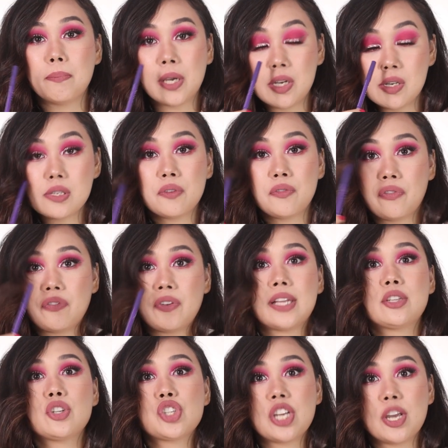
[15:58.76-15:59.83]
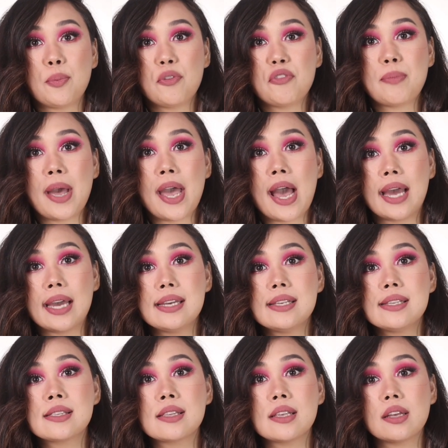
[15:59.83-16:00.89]
because of like the shape of my
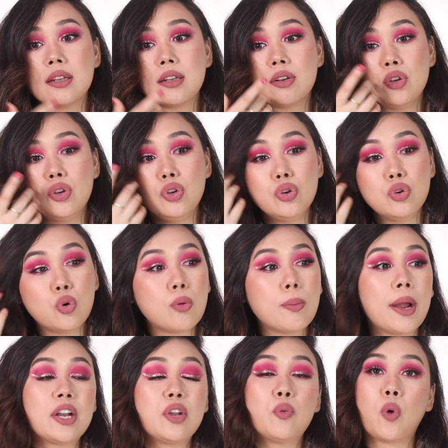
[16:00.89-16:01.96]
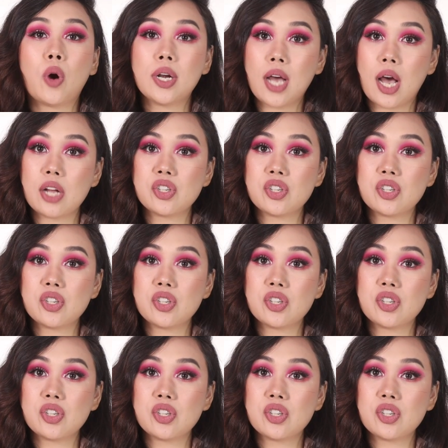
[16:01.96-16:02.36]
eyes. No matter what